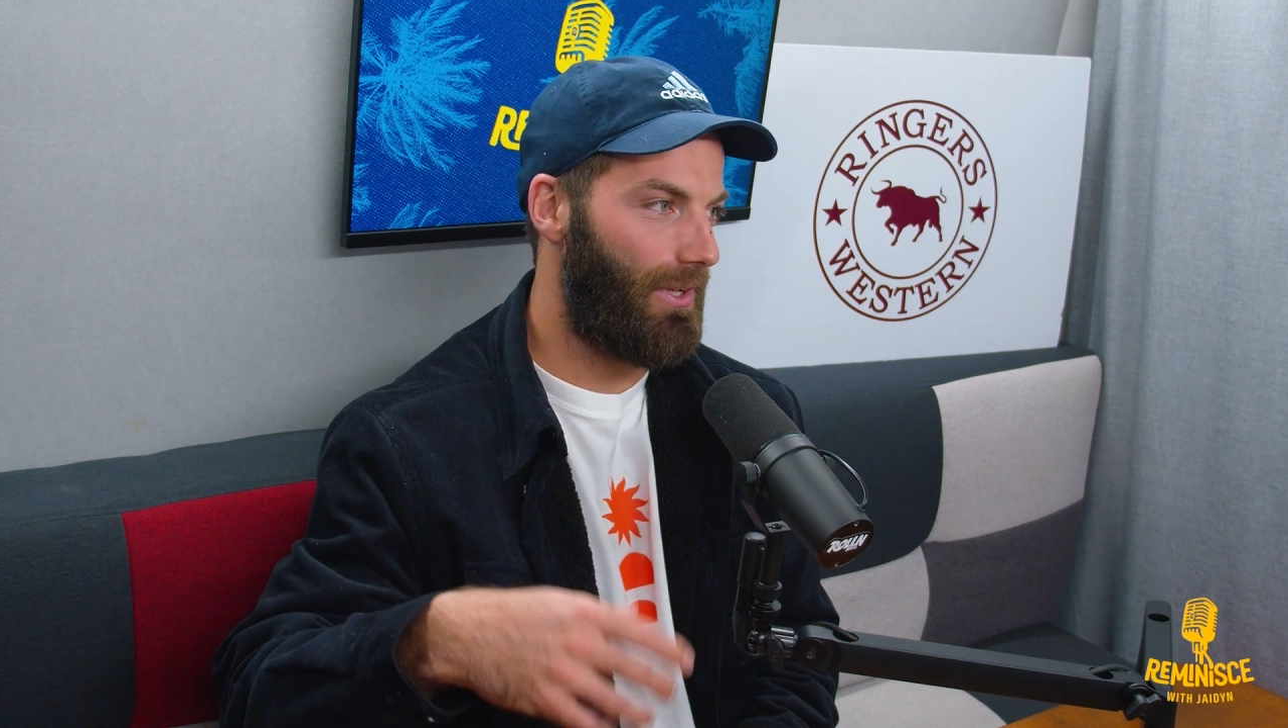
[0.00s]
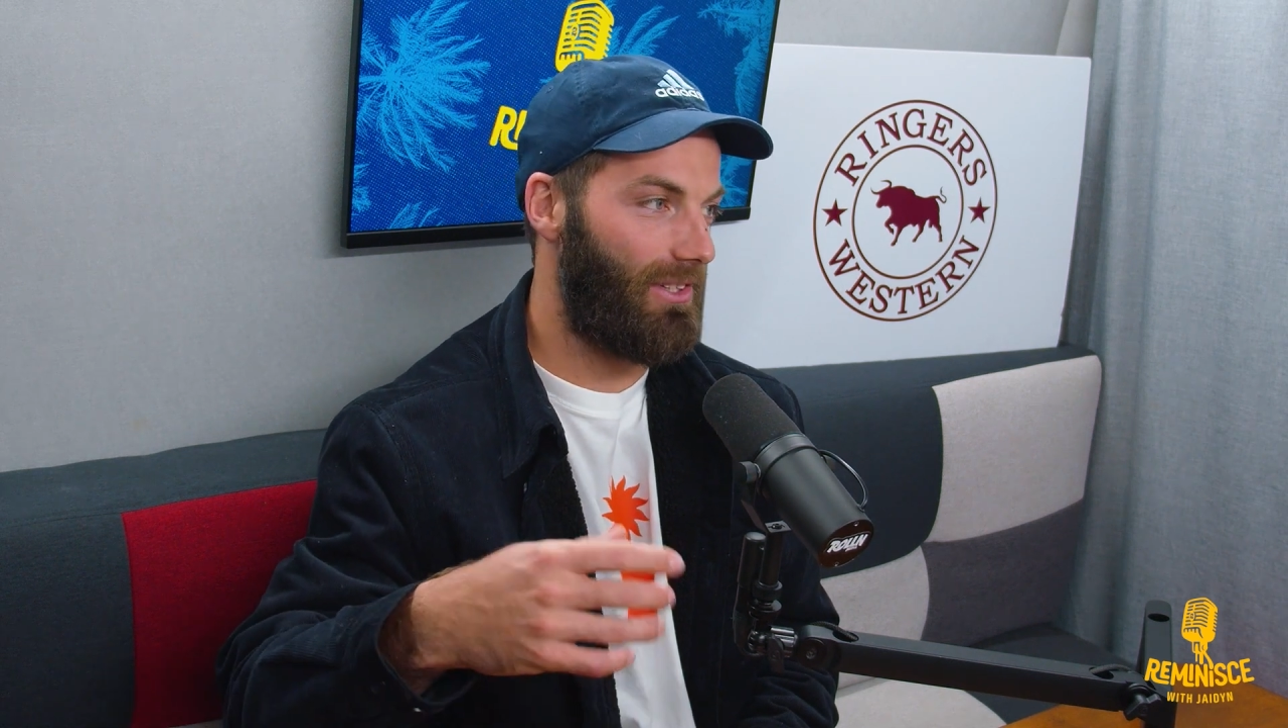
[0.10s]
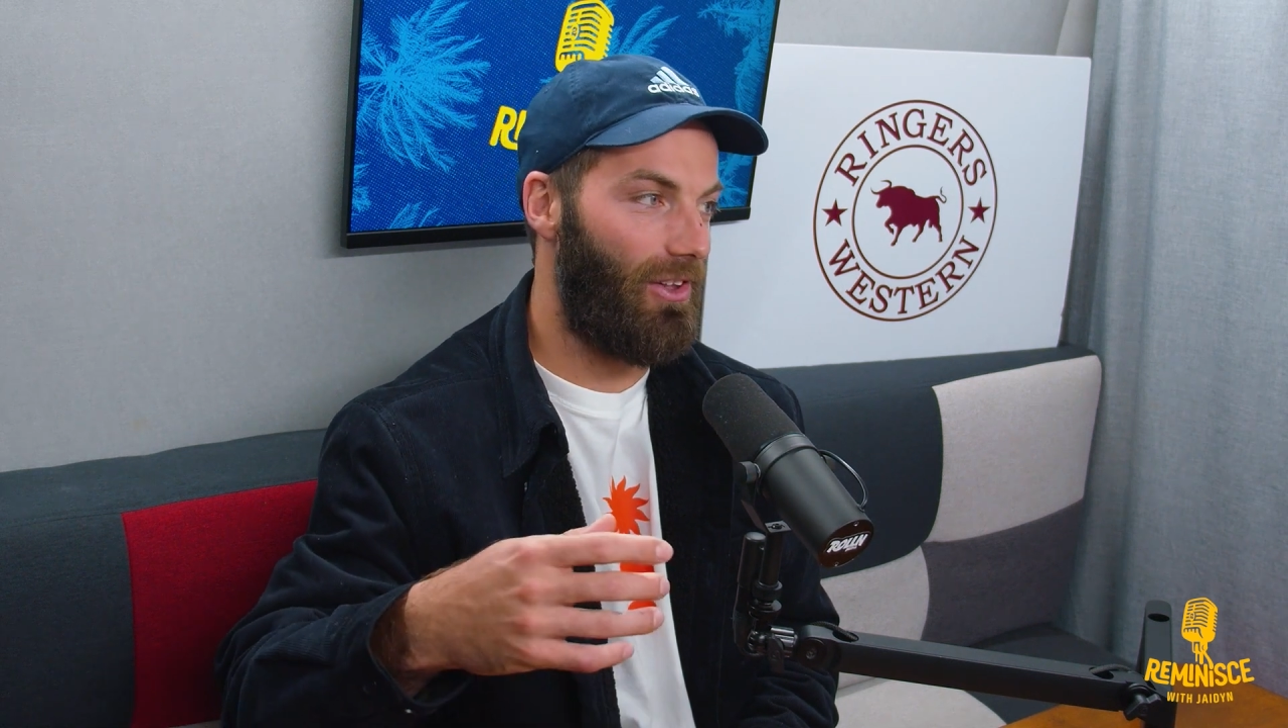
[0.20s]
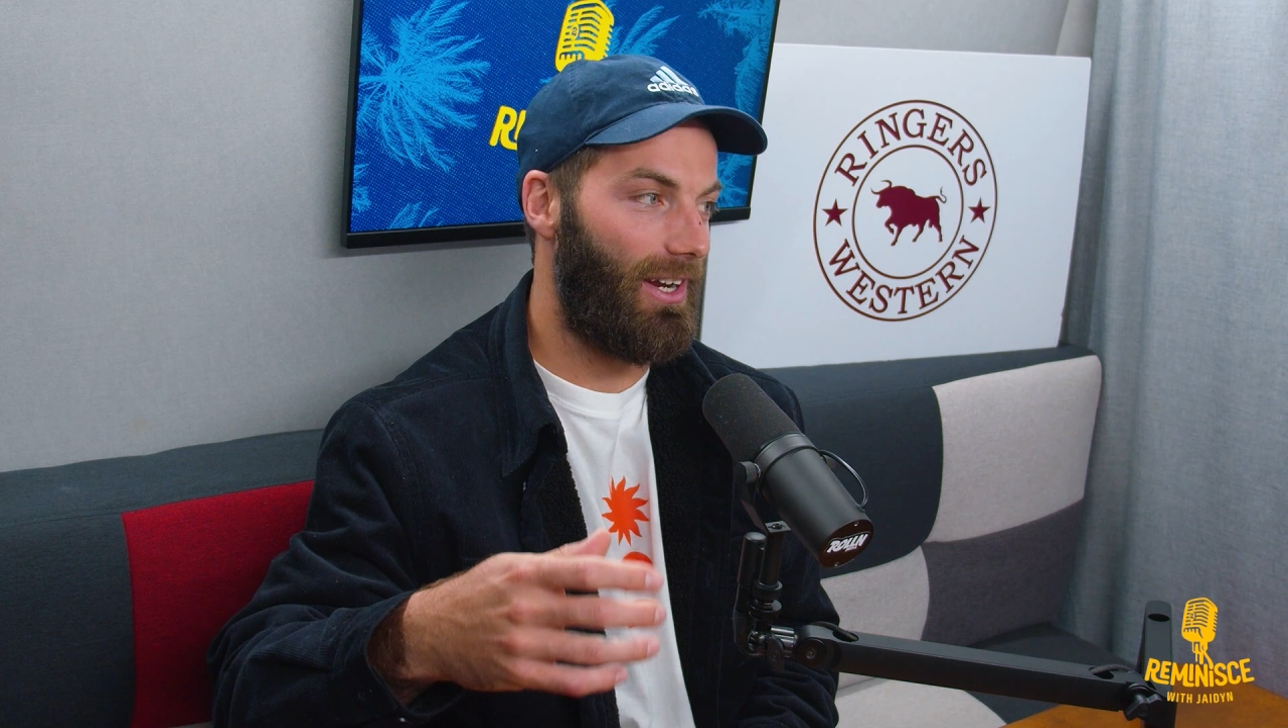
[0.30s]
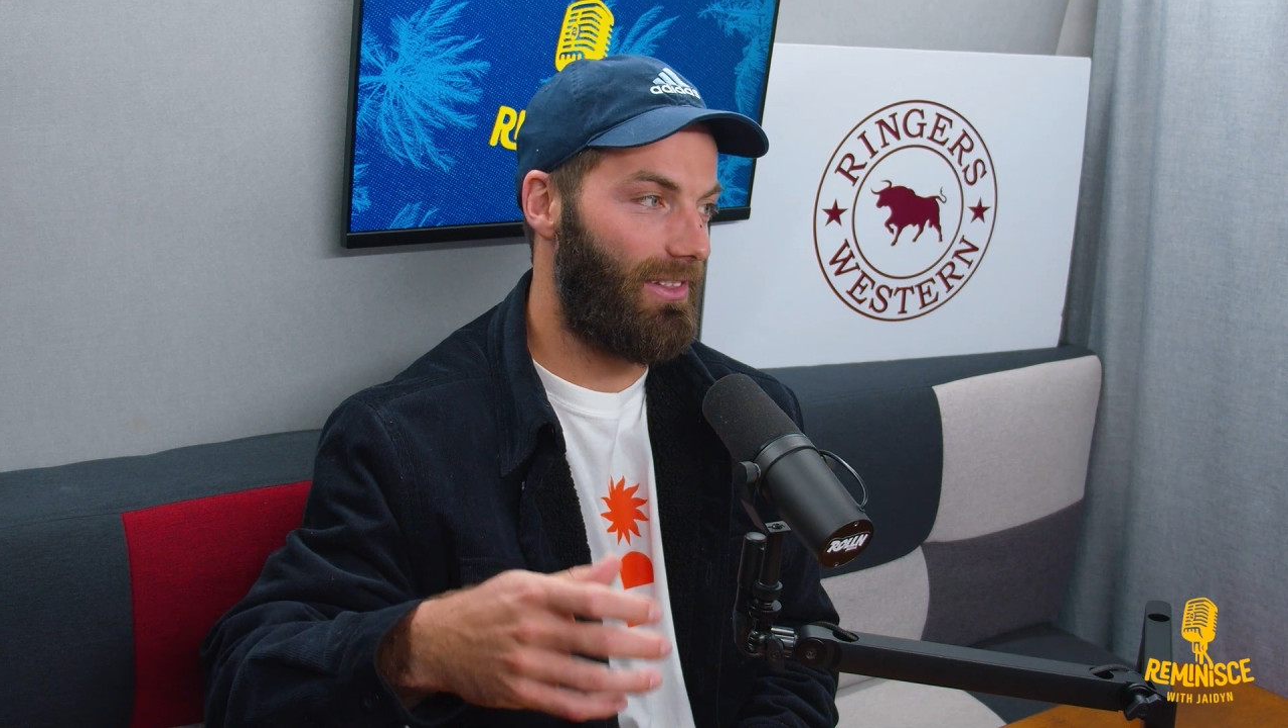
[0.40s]

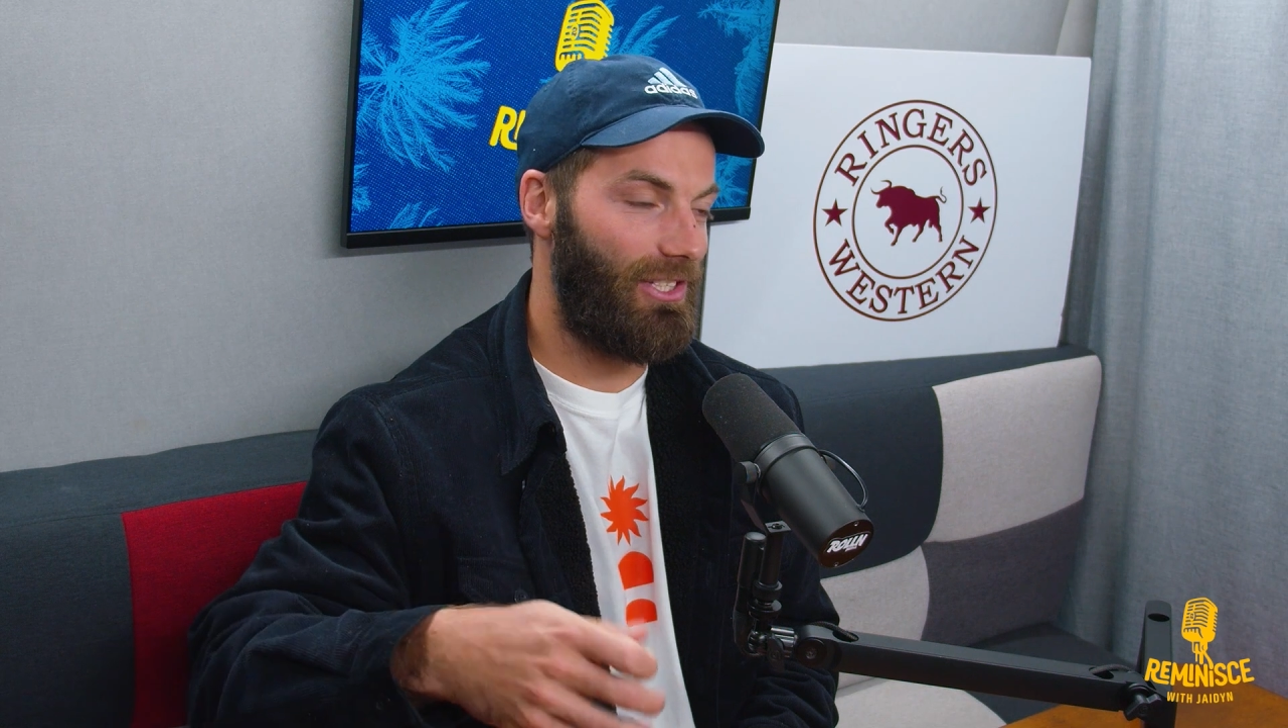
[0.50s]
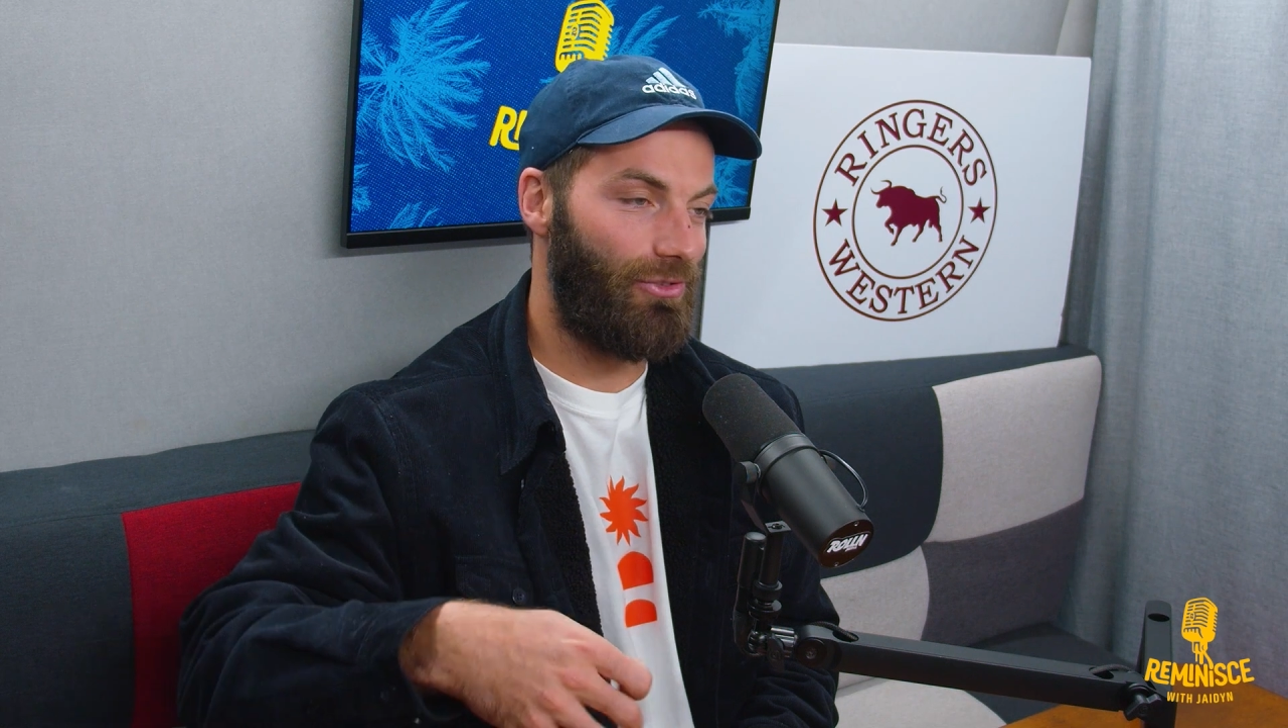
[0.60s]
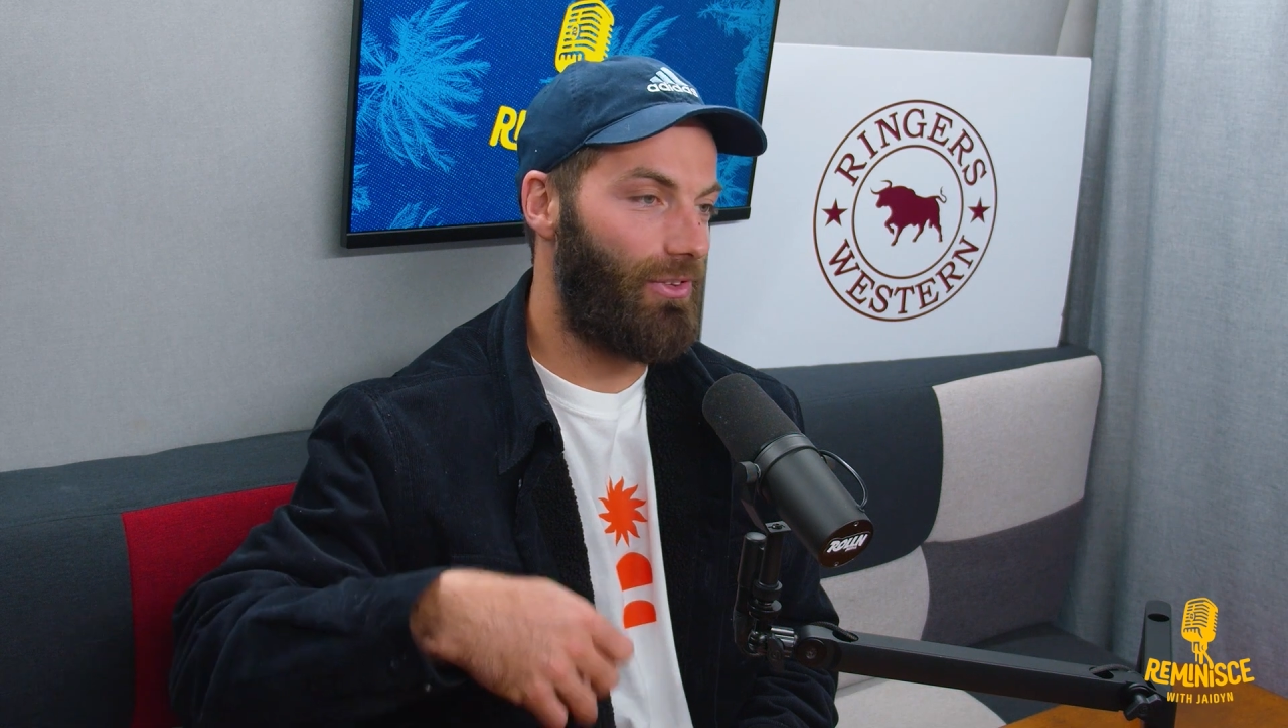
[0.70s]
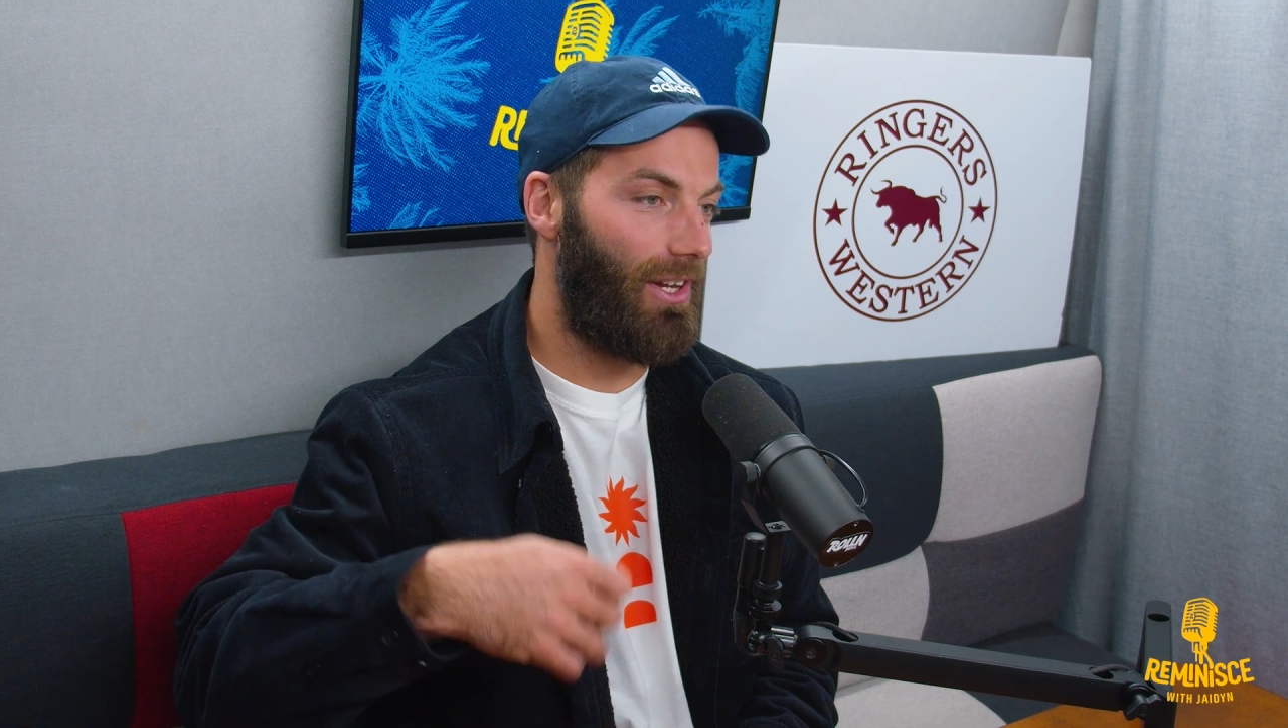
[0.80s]
in like literally